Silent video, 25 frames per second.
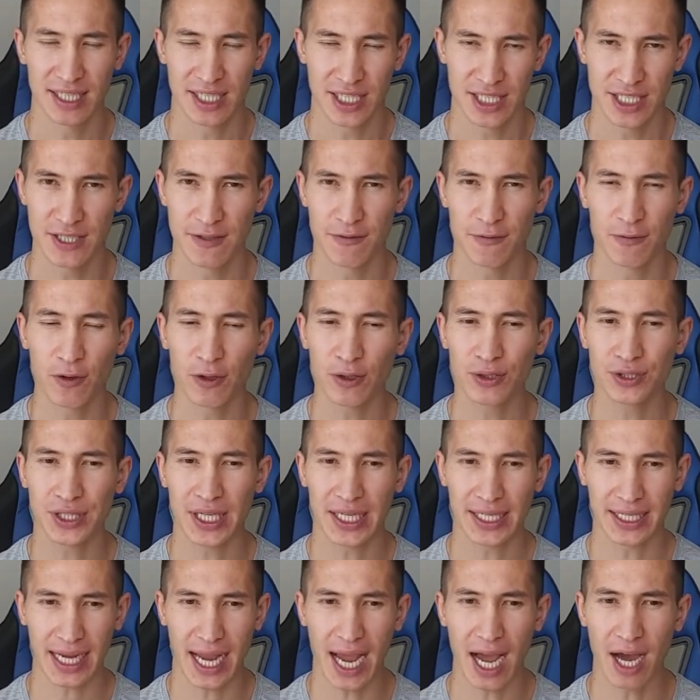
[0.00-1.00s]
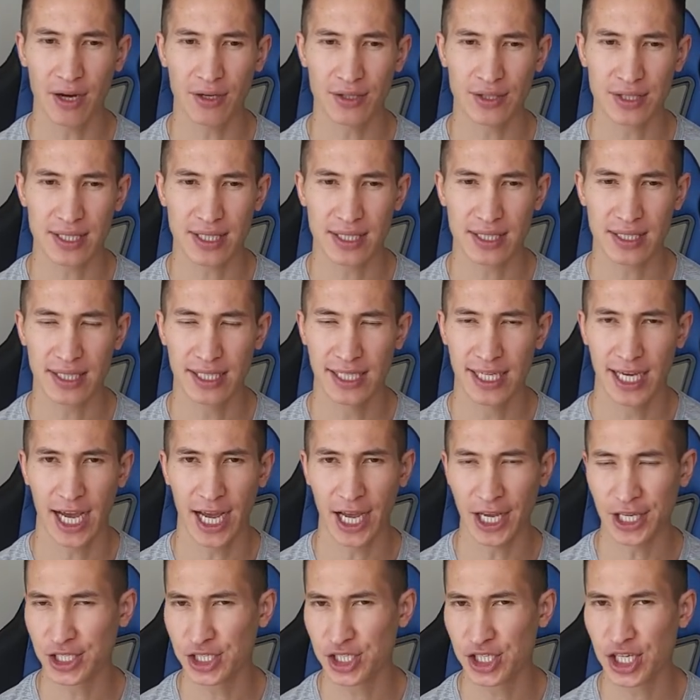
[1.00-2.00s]
default accounts,
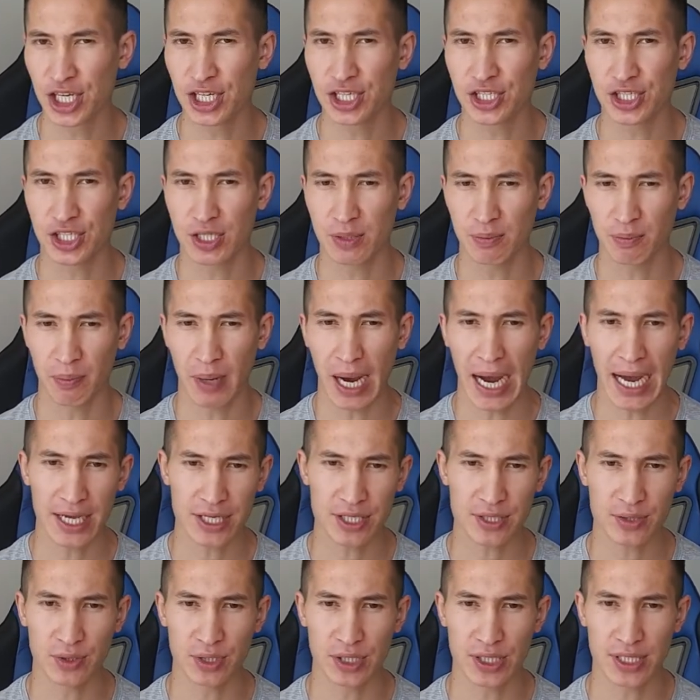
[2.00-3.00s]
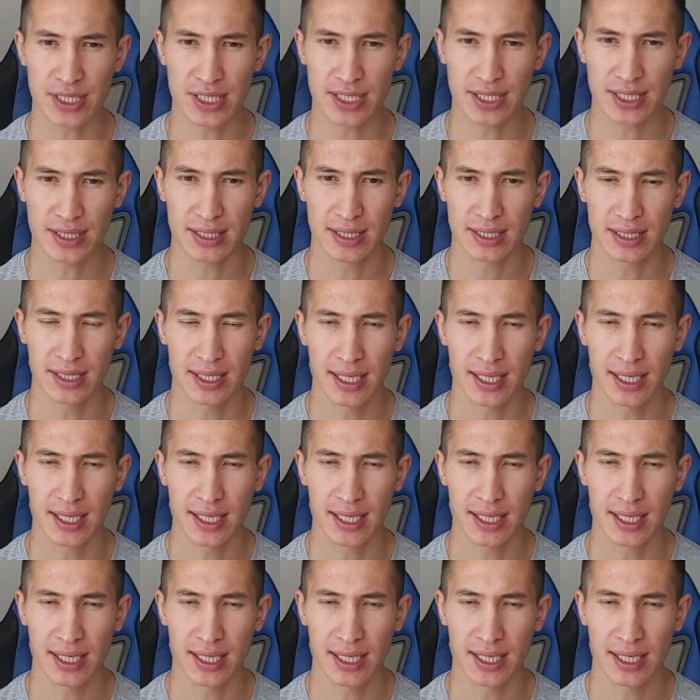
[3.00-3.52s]
unchanged passwords,